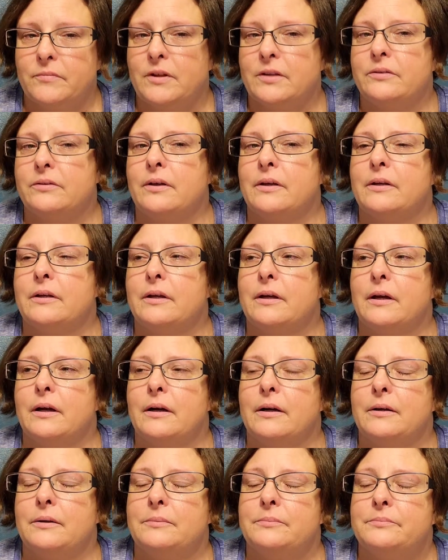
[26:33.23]
It's like,
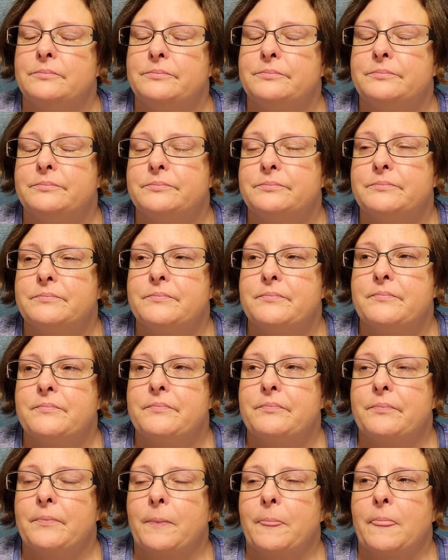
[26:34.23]
yeah,
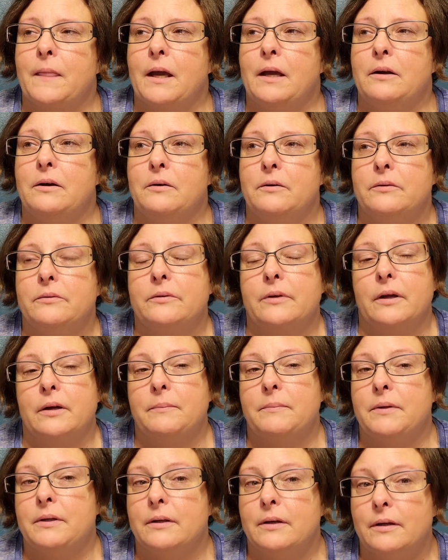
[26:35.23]
I know it's got to
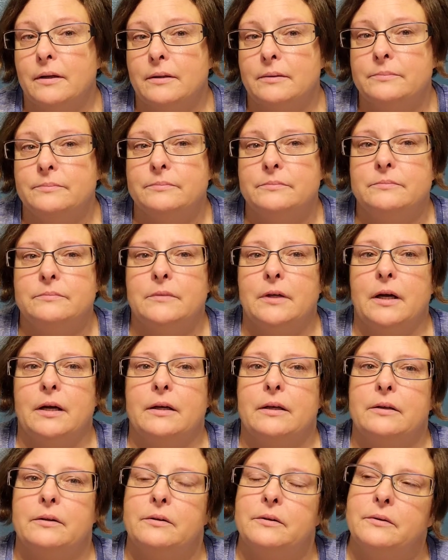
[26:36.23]
be done. I
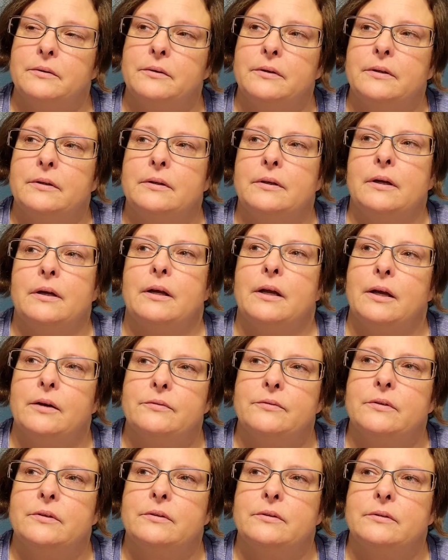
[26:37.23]
can do it. I
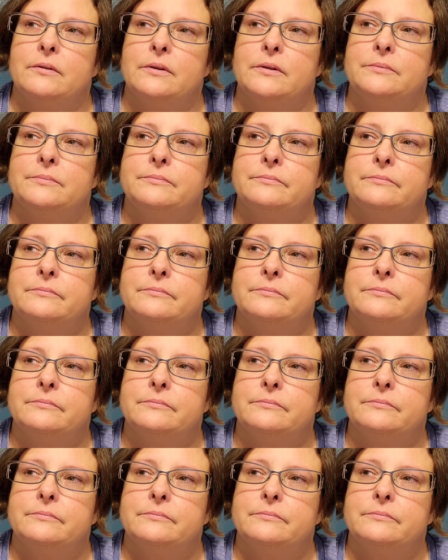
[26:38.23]
have to do it.